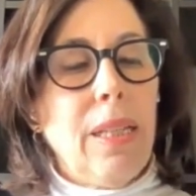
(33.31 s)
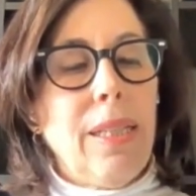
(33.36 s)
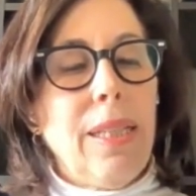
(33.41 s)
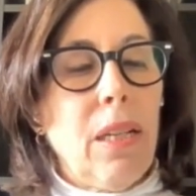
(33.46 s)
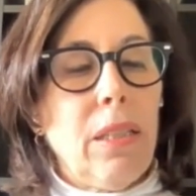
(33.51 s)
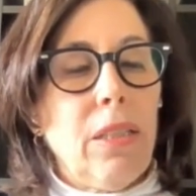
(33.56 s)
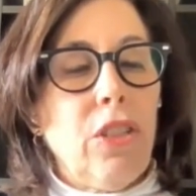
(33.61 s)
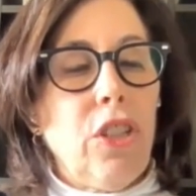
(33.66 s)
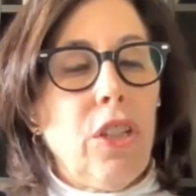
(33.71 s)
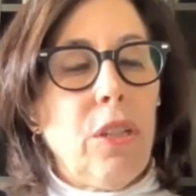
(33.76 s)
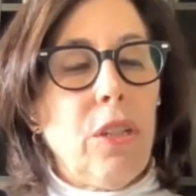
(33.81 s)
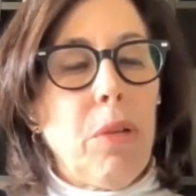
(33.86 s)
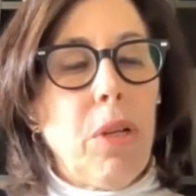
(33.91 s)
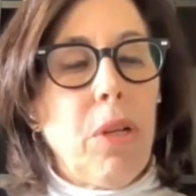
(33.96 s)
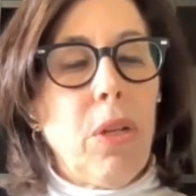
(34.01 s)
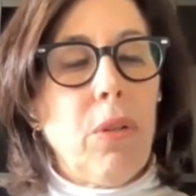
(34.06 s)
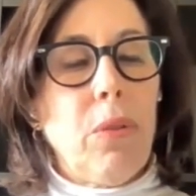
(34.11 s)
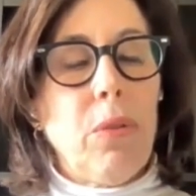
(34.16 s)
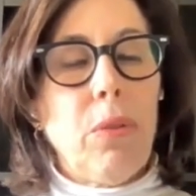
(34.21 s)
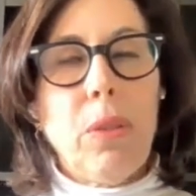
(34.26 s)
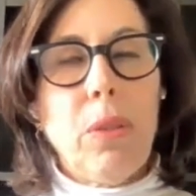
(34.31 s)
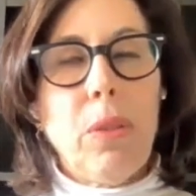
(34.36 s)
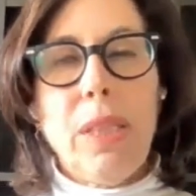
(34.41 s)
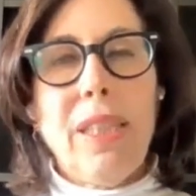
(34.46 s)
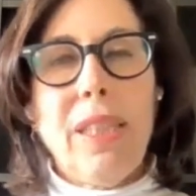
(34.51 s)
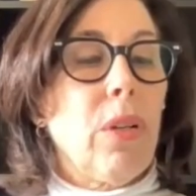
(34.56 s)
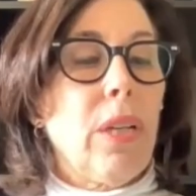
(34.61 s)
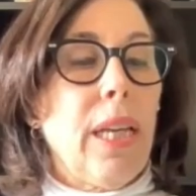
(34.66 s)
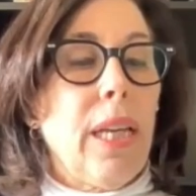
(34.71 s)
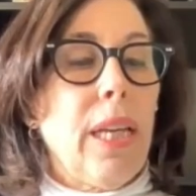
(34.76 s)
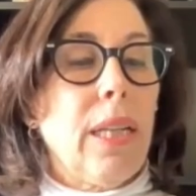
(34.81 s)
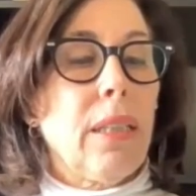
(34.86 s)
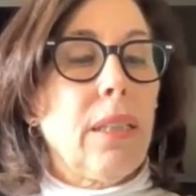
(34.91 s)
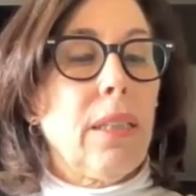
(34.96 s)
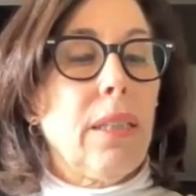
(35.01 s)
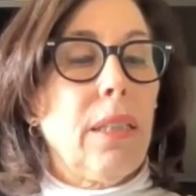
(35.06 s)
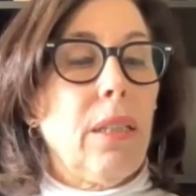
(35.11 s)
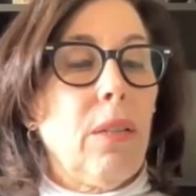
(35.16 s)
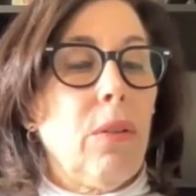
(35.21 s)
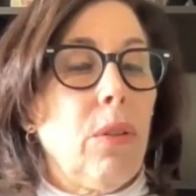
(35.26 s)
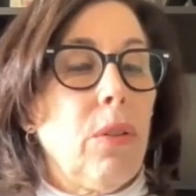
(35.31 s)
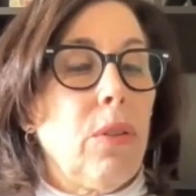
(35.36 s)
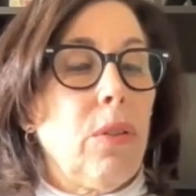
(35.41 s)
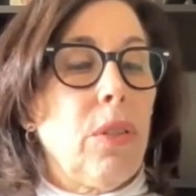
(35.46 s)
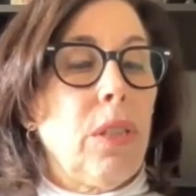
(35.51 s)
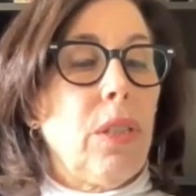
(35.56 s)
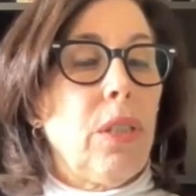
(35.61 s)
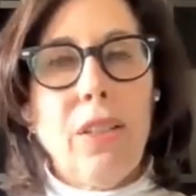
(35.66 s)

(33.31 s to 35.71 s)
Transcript: non GMO, organically grown.